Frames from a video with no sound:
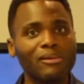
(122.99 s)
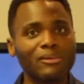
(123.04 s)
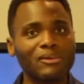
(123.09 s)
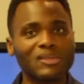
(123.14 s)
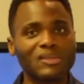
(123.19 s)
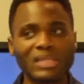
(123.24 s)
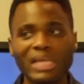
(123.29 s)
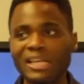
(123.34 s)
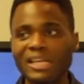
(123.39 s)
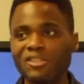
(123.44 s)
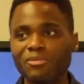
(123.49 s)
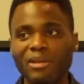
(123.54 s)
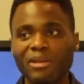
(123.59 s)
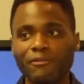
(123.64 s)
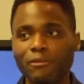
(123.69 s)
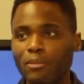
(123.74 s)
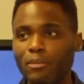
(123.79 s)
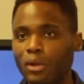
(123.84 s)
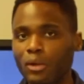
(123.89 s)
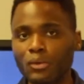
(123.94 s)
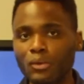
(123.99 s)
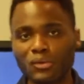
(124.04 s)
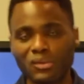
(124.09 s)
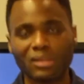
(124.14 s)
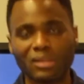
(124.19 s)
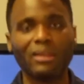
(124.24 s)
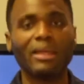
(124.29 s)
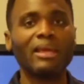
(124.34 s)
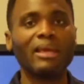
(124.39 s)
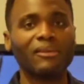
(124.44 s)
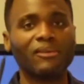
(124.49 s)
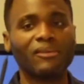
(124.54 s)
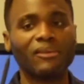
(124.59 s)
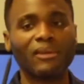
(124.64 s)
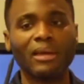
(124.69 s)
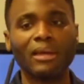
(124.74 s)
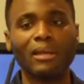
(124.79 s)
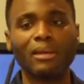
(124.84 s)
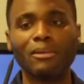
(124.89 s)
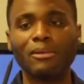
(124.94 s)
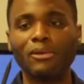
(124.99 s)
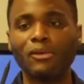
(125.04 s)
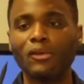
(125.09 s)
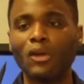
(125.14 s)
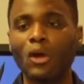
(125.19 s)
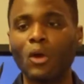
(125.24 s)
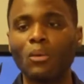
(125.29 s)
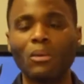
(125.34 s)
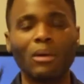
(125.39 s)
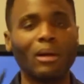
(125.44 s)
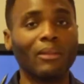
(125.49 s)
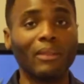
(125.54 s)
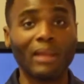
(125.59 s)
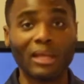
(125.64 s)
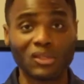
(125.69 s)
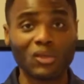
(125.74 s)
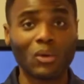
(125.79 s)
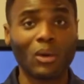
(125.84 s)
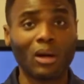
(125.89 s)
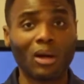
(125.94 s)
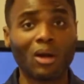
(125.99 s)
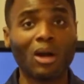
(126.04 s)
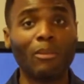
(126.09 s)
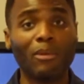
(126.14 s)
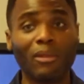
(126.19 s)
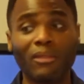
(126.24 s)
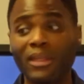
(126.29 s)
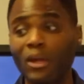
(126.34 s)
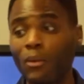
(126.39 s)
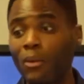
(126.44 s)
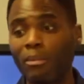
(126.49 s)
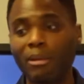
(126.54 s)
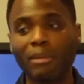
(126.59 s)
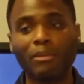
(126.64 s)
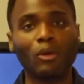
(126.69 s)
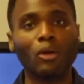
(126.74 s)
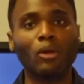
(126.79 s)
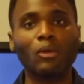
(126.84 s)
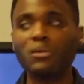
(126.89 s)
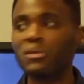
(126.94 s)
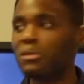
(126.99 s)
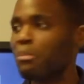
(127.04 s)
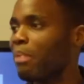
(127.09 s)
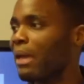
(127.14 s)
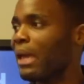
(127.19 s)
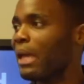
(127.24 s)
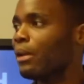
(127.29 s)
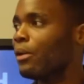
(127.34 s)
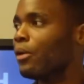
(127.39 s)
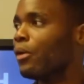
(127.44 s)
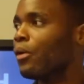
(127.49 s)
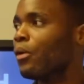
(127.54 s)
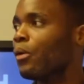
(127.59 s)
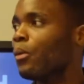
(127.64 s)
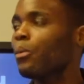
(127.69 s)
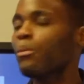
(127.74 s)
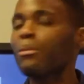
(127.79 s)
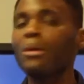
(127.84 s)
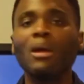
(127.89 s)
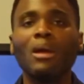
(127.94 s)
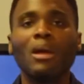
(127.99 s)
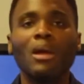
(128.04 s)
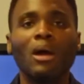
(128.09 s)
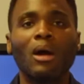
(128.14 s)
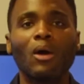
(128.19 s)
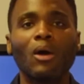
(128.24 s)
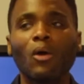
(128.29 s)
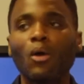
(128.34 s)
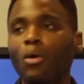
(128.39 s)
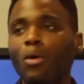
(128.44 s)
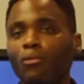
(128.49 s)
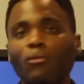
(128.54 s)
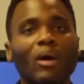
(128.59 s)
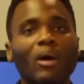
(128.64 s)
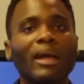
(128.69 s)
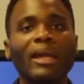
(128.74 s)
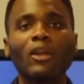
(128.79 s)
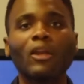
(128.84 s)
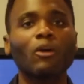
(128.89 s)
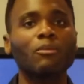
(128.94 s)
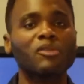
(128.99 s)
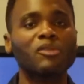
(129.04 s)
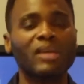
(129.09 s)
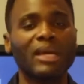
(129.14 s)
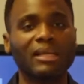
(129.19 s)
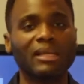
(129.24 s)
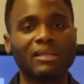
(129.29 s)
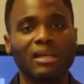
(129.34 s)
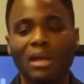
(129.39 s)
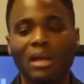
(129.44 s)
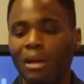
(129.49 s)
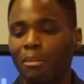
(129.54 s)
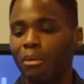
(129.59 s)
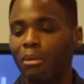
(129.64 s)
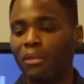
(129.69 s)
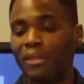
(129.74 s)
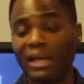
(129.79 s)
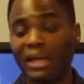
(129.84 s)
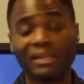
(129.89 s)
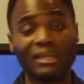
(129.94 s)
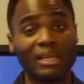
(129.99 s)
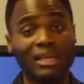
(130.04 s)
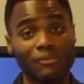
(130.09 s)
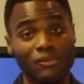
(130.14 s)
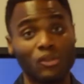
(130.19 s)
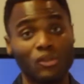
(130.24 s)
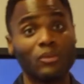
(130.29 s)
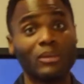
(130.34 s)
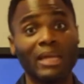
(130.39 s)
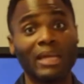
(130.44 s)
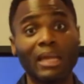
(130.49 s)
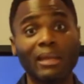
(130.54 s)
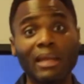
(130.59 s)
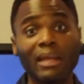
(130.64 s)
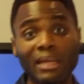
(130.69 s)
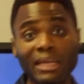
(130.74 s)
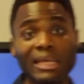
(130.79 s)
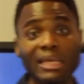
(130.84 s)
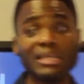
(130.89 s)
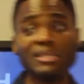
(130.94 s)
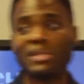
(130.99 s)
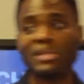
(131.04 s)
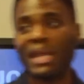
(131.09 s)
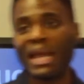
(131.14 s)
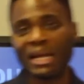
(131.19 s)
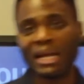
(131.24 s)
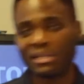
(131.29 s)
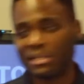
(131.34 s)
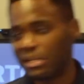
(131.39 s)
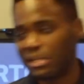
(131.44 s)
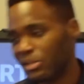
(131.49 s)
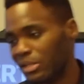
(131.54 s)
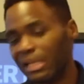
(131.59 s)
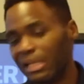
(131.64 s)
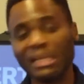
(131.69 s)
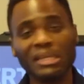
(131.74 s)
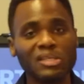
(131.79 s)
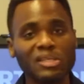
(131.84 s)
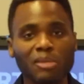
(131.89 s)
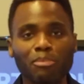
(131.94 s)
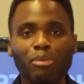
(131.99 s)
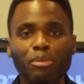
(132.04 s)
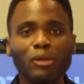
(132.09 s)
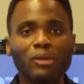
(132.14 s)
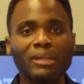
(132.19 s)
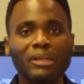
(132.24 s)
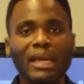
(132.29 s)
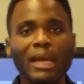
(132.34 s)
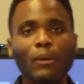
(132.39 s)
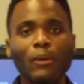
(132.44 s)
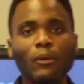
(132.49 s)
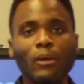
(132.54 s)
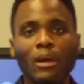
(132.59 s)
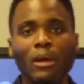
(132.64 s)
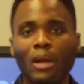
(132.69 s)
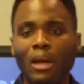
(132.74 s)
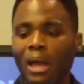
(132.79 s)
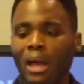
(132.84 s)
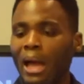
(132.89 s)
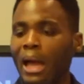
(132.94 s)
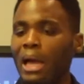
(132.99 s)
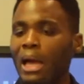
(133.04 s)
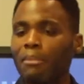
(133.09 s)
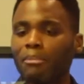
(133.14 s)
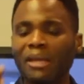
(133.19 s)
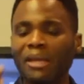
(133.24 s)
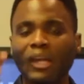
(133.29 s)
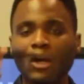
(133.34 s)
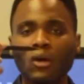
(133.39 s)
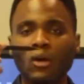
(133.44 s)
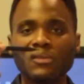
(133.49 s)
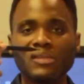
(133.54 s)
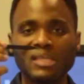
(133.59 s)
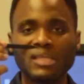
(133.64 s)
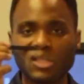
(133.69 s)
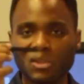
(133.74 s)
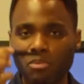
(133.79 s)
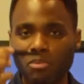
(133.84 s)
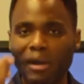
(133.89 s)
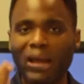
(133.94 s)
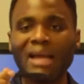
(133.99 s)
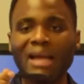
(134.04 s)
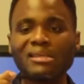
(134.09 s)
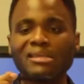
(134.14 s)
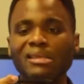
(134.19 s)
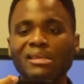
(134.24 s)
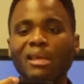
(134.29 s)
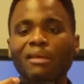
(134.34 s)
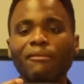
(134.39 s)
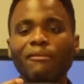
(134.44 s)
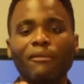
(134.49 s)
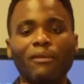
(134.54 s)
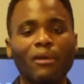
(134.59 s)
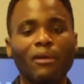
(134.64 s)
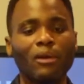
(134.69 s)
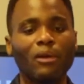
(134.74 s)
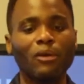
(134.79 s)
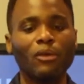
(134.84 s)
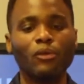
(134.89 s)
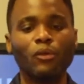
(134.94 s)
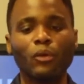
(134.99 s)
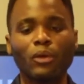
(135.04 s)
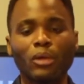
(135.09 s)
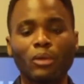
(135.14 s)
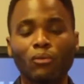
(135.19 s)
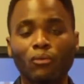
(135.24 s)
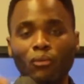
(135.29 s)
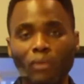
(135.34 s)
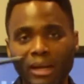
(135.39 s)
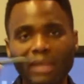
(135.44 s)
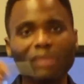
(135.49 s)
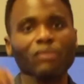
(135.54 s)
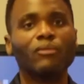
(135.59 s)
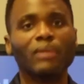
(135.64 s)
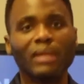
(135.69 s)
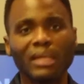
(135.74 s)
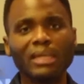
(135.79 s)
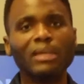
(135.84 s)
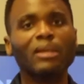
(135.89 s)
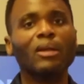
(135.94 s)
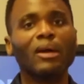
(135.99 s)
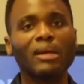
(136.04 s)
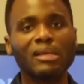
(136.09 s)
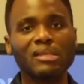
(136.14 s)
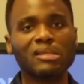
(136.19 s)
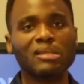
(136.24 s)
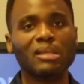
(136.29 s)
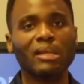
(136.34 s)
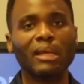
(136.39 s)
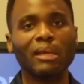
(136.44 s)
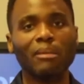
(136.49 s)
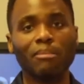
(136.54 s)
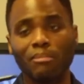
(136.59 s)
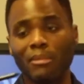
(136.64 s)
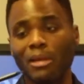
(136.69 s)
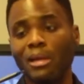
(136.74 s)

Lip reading: saves me from losing this. And, you know, and that's quite a common thing when people lose a pen or write an object. But that gives you, again, that easy access and easy put down. And because it's passive, you can write really nicely